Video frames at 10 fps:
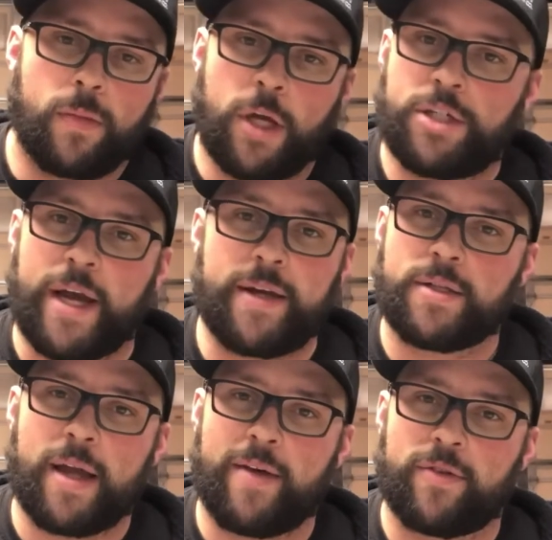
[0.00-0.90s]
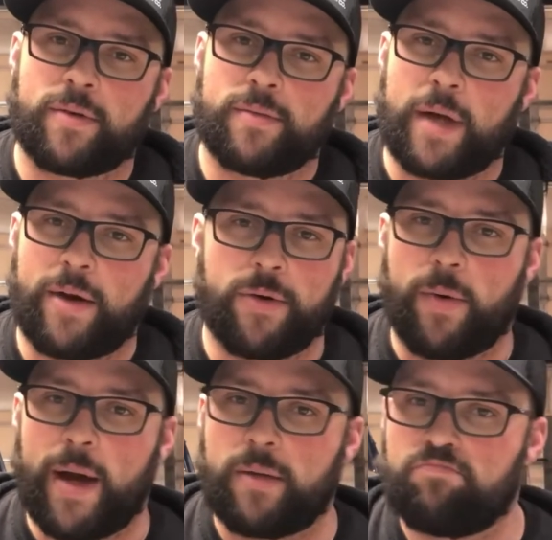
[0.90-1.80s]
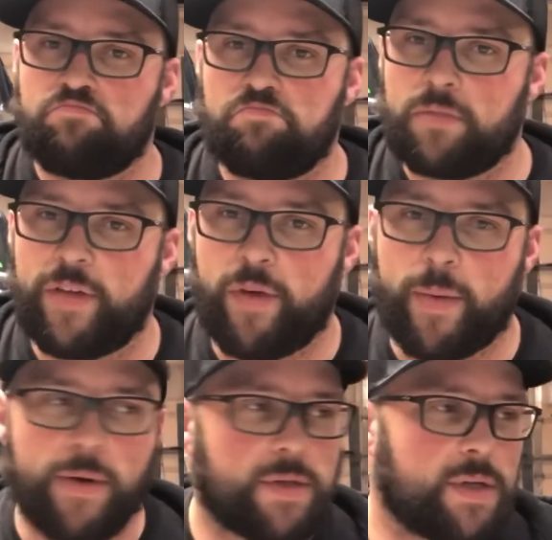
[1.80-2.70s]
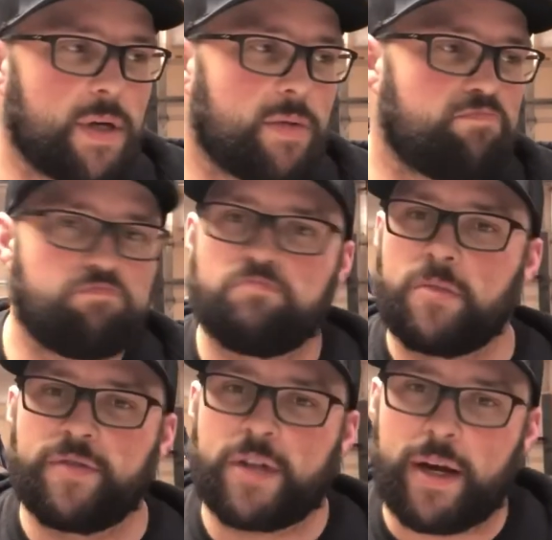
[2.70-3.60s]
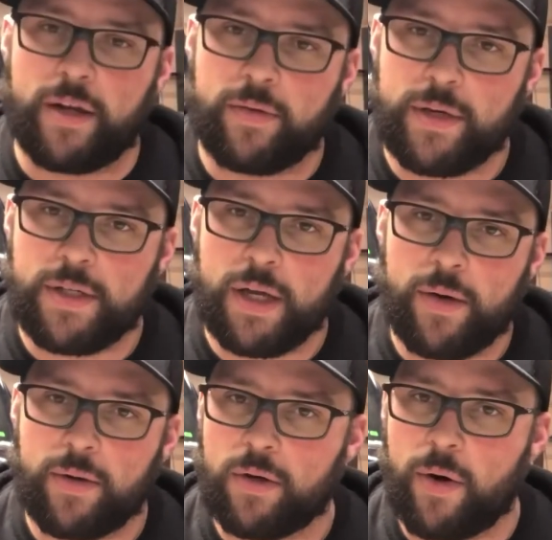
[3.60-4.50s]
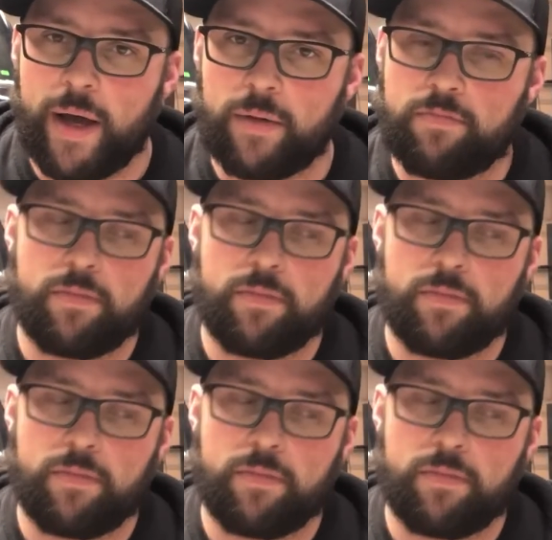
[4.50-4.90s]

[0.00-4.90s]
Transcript: Johnny doesn't have one. I don't know why. If anybody wants to give Johnny a good reason to get one, go ahead.